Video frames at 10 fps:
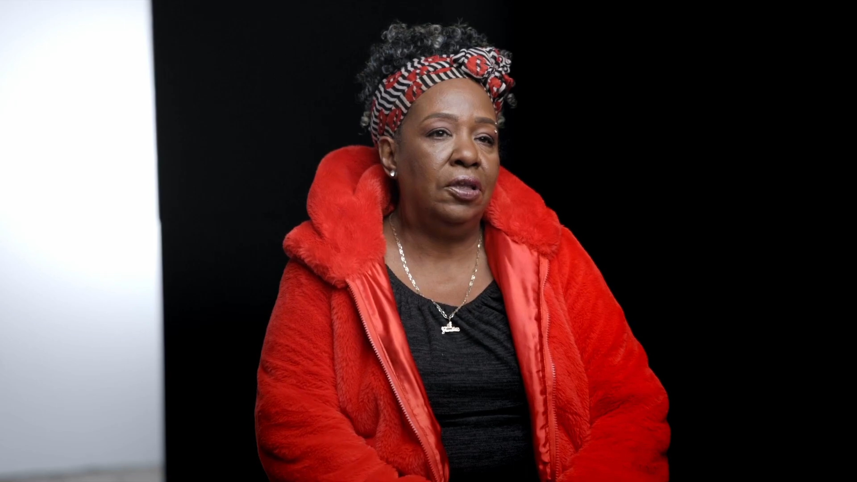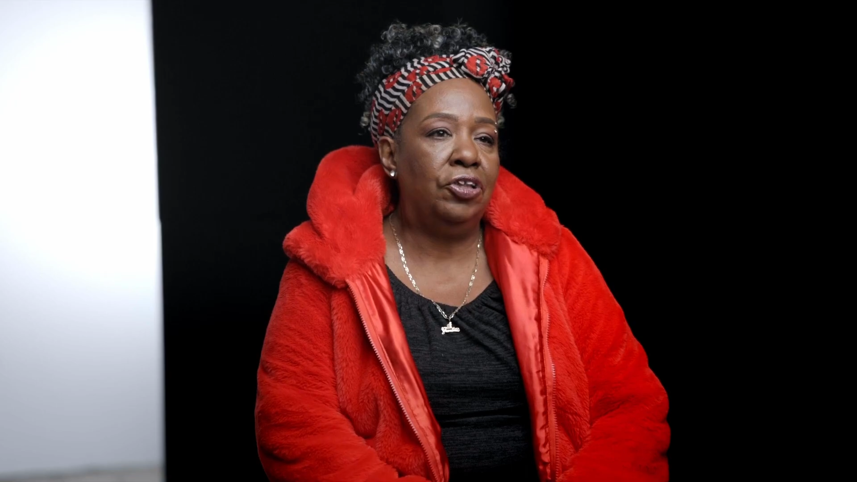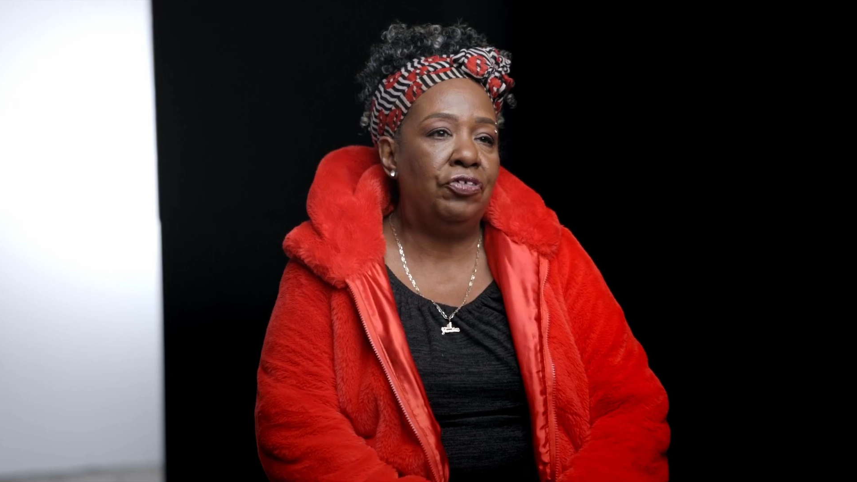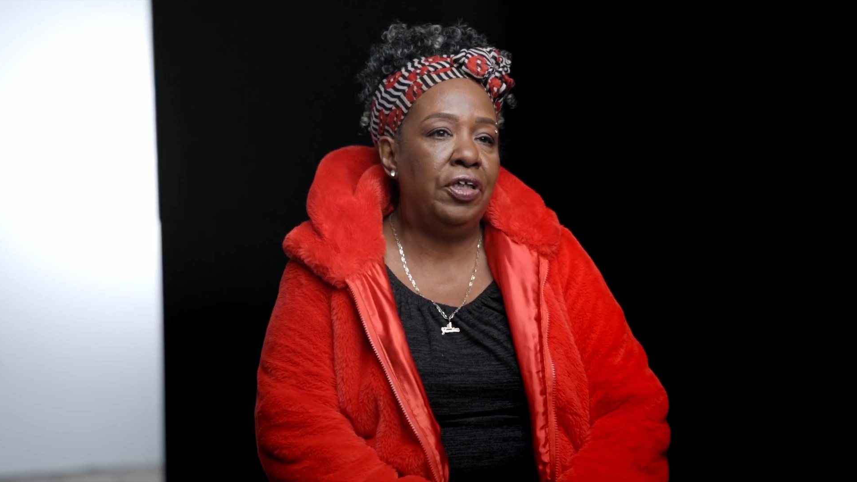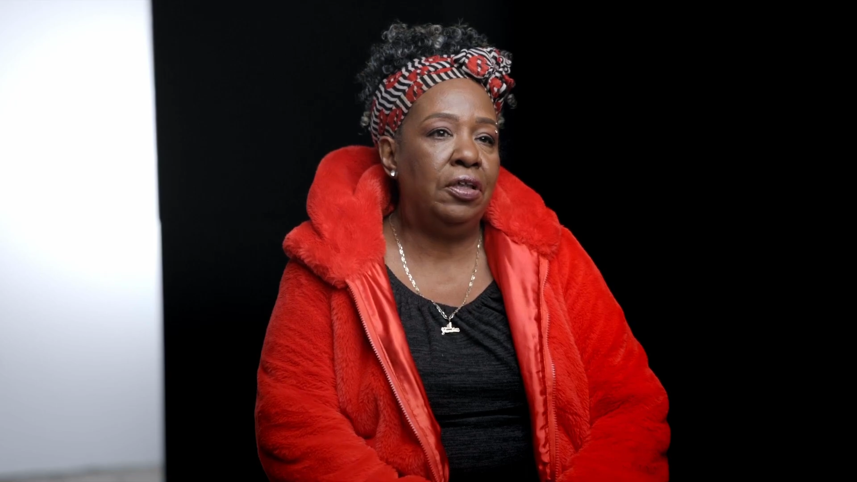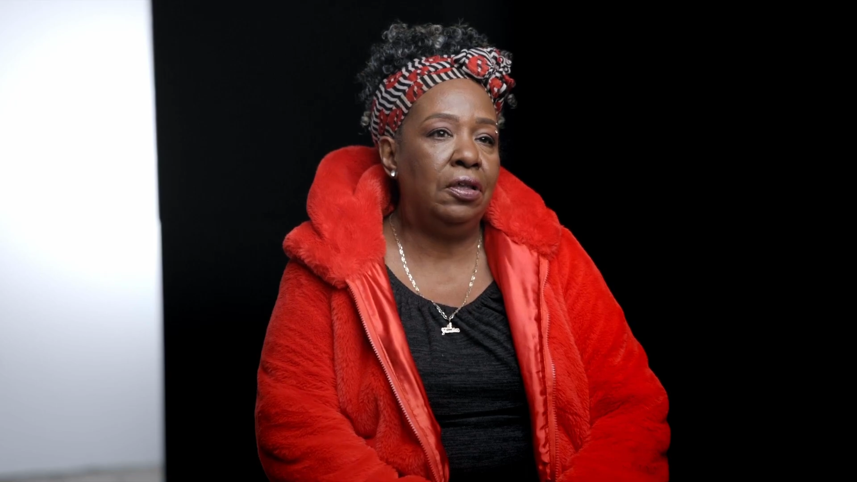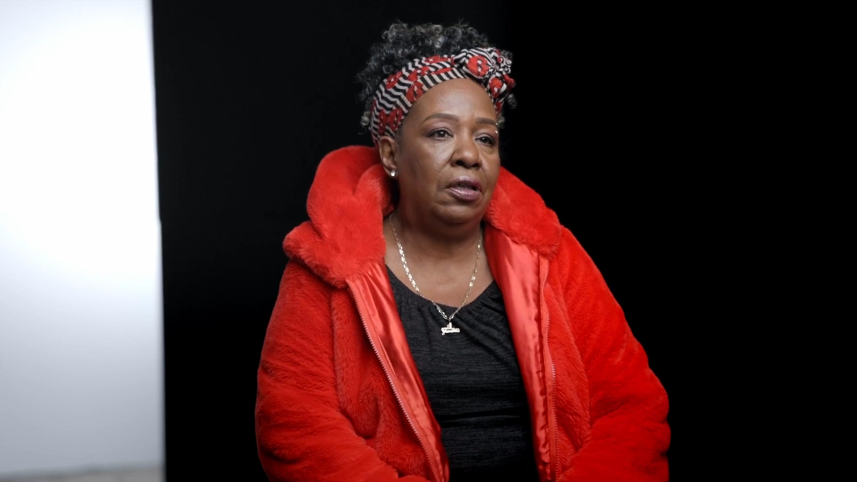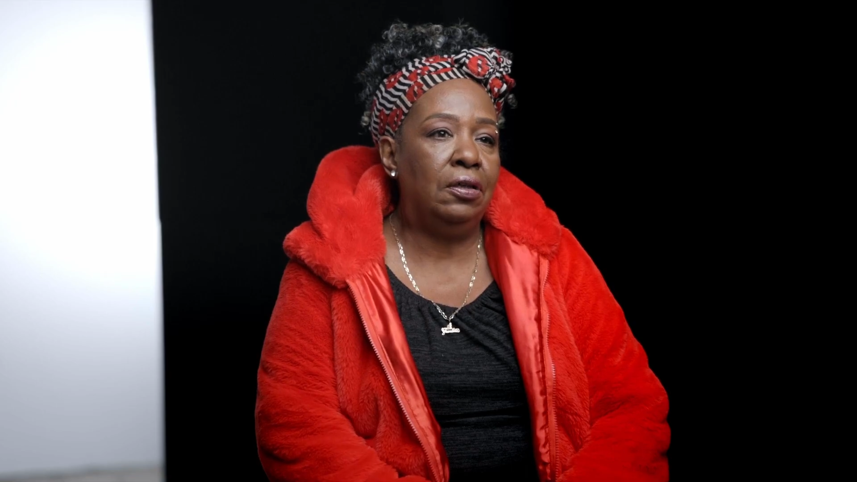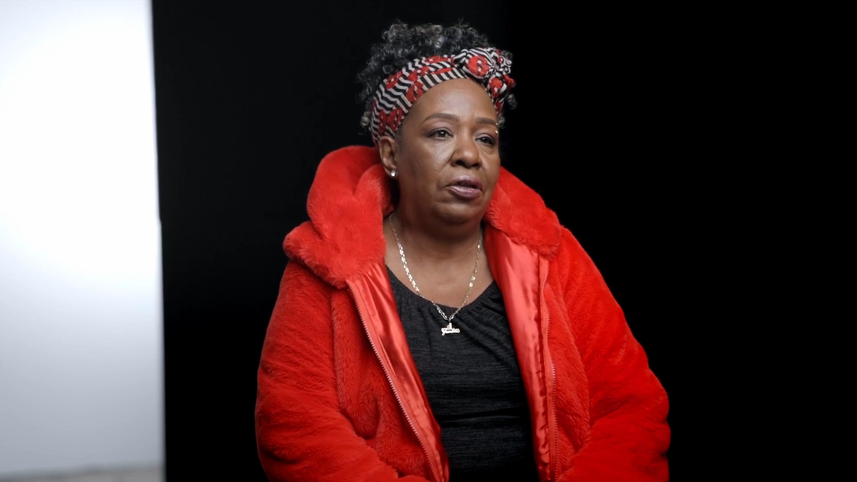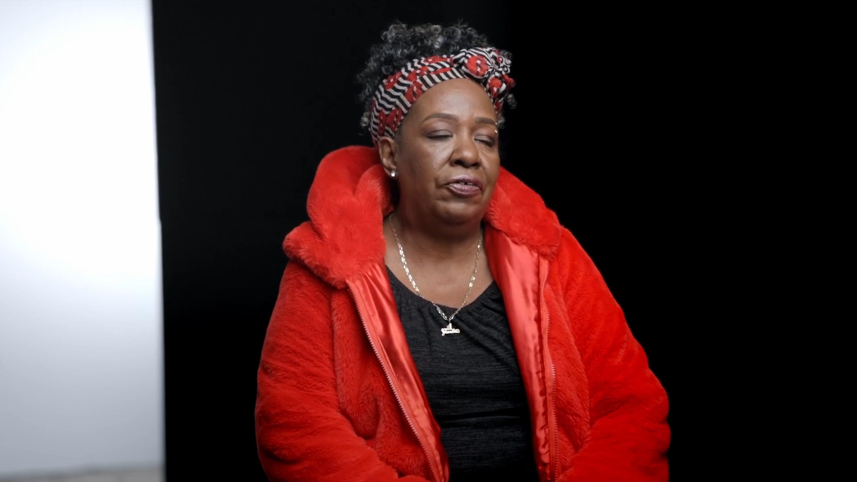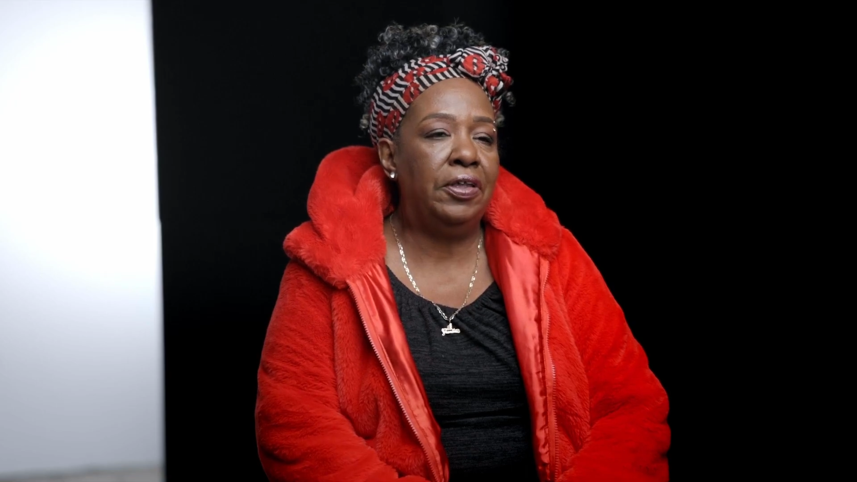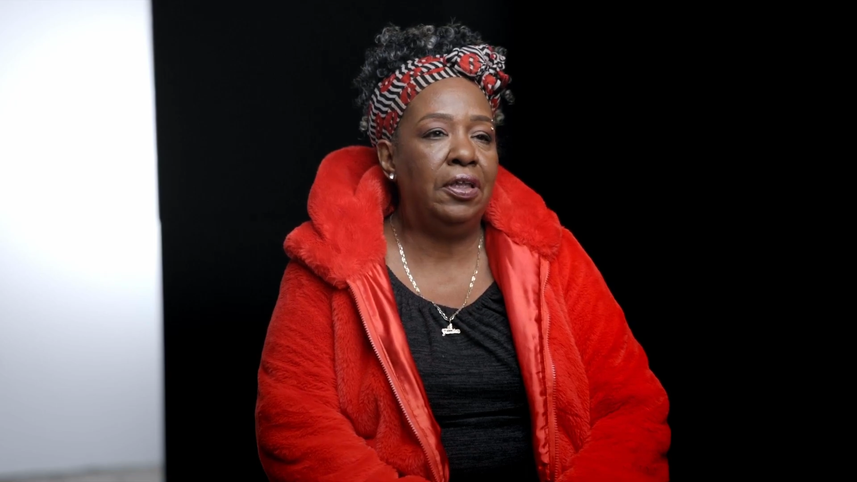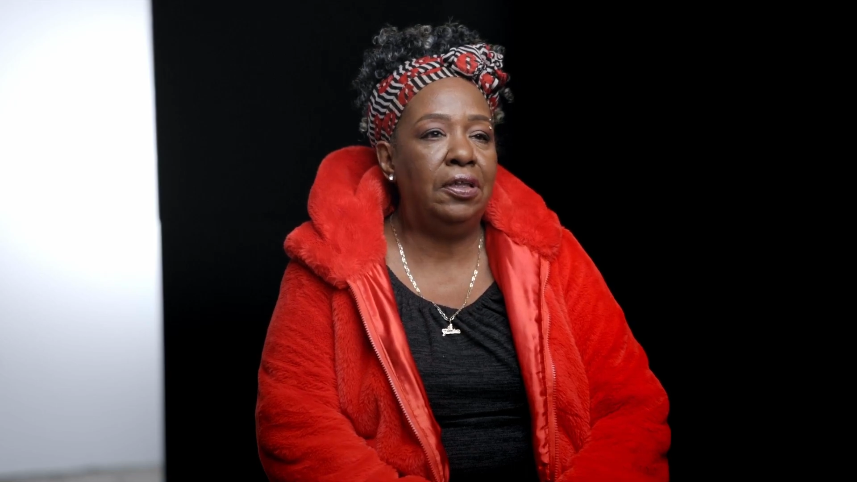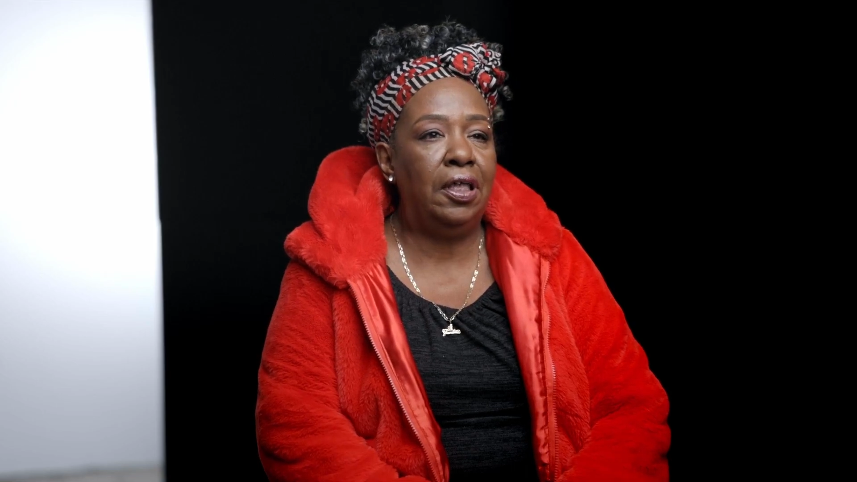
the syringe